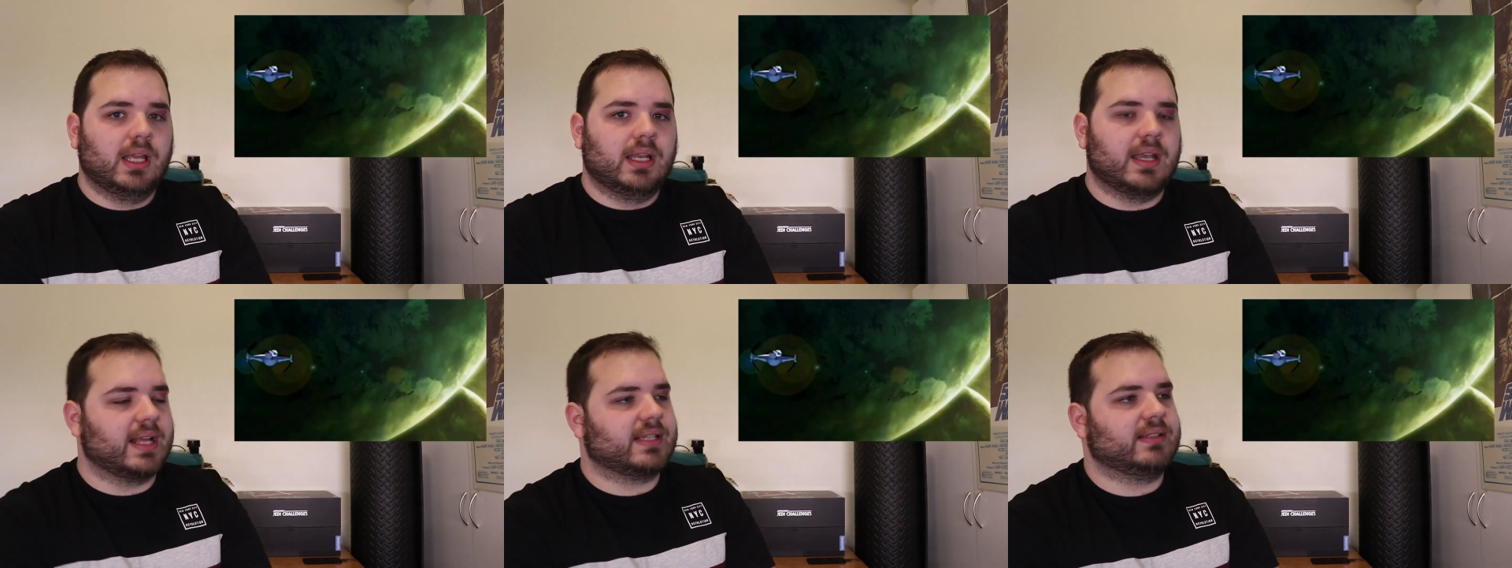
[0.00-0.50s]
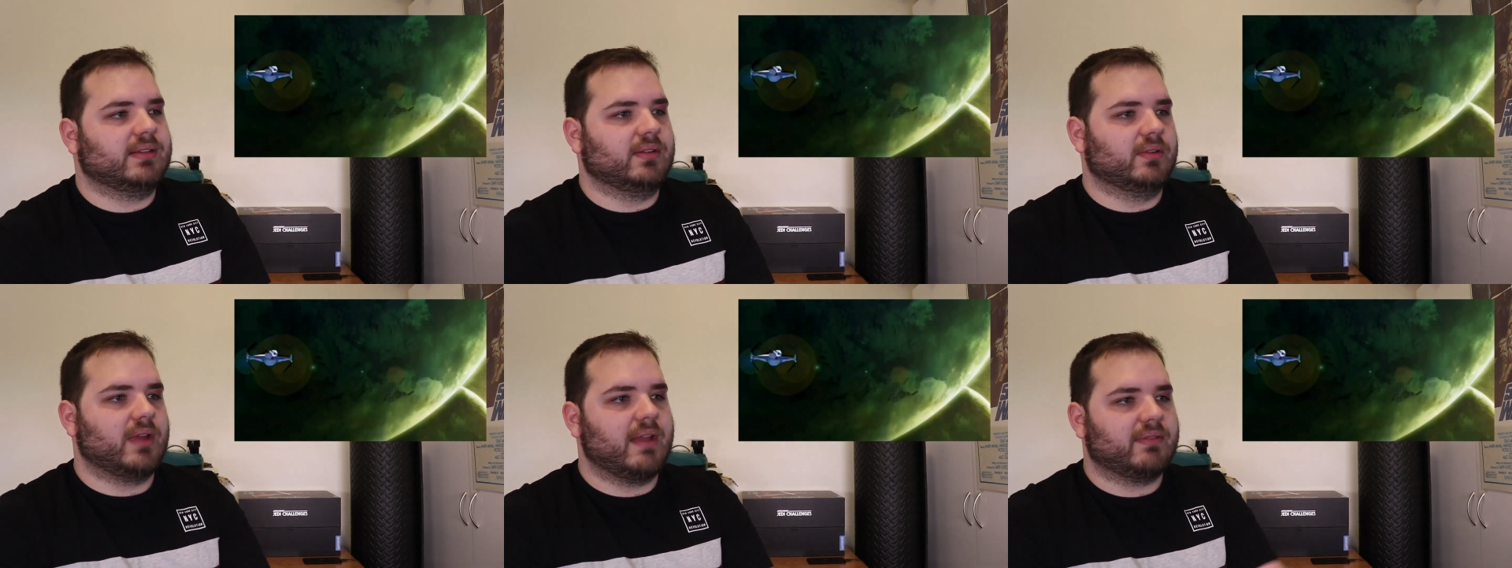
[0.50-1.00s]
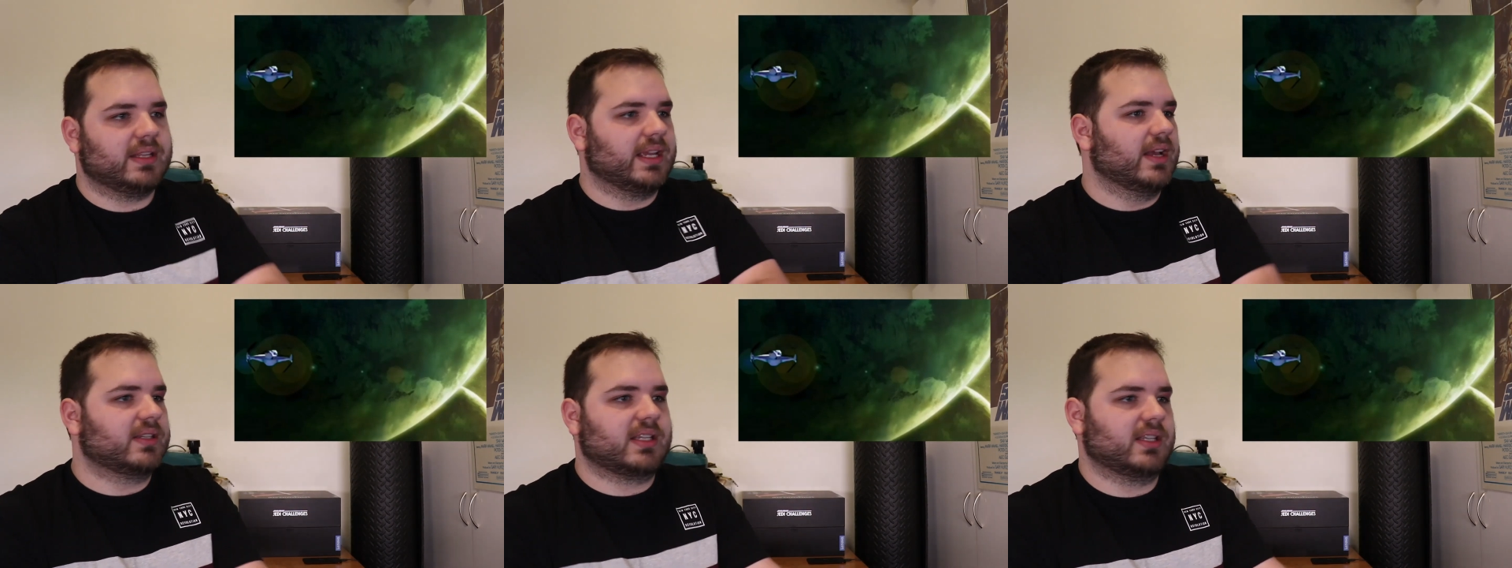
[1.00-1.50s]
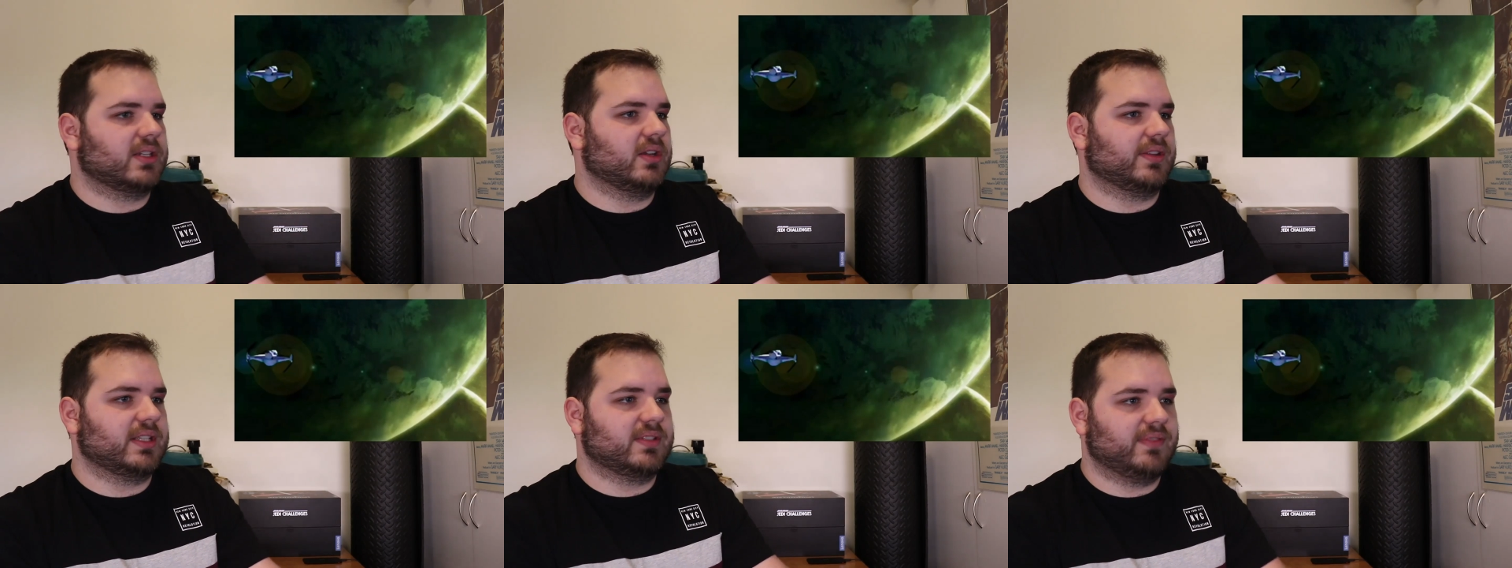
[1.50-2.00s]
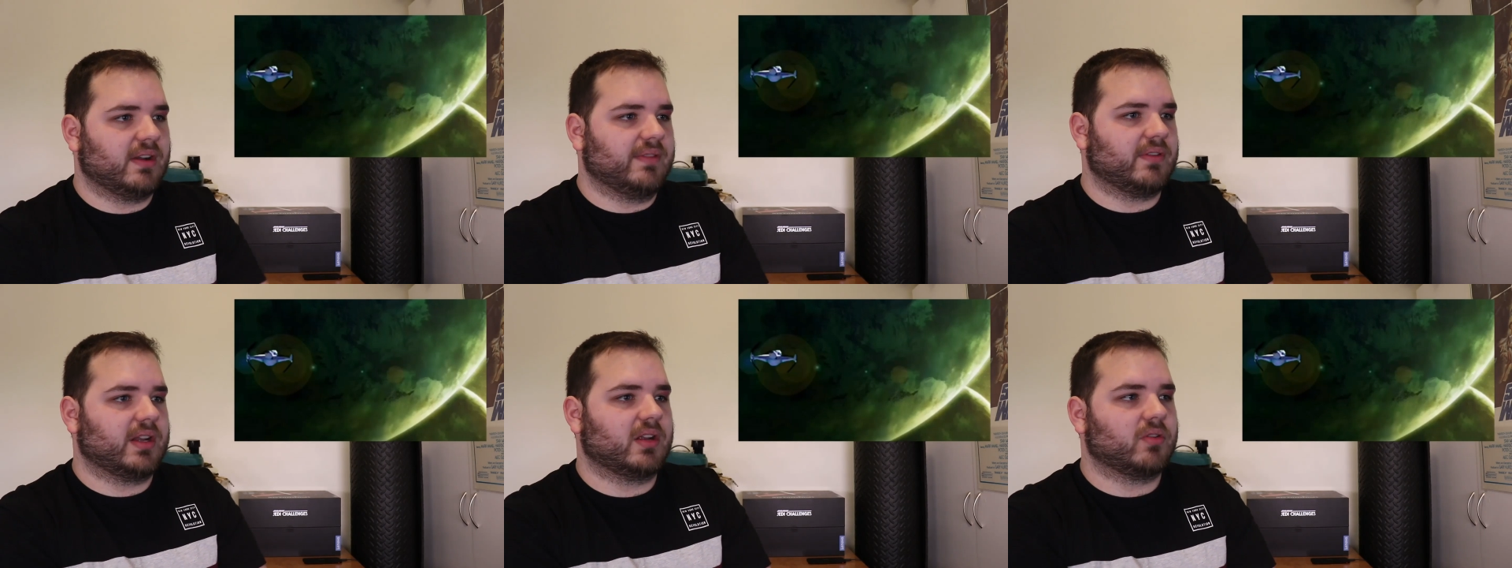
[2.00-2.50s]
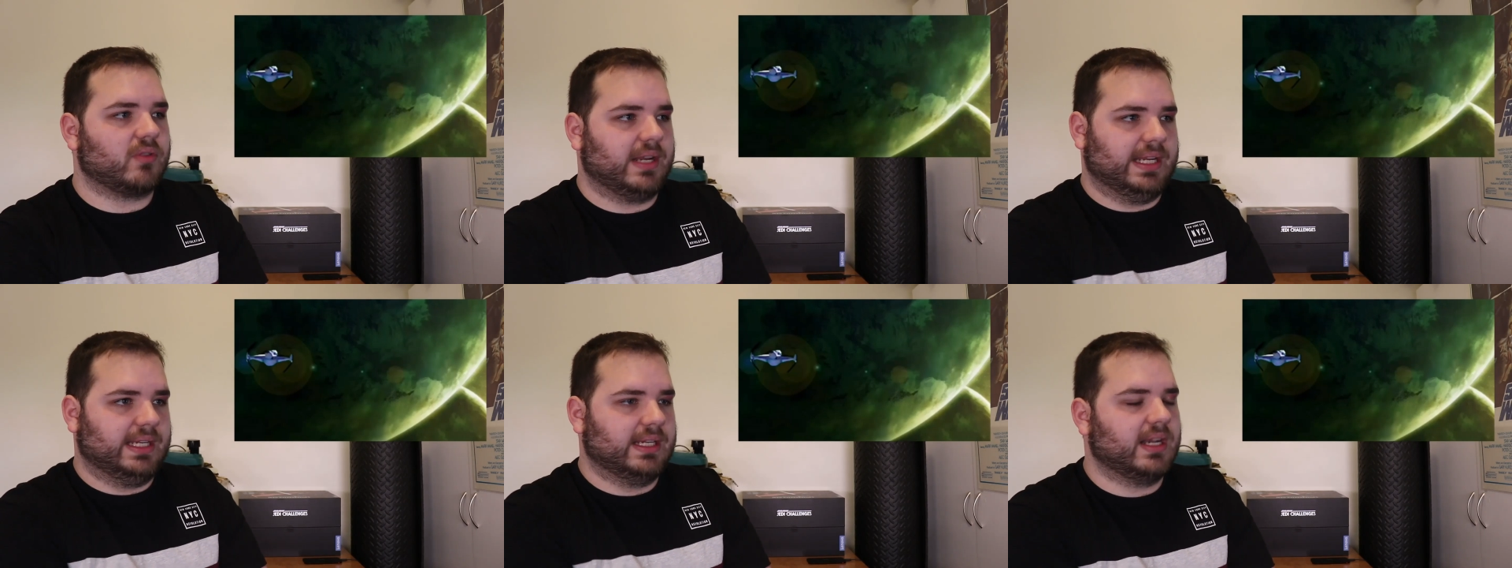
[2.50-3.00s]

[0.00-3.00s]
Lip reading: next to everything else in the shot that's very, very green.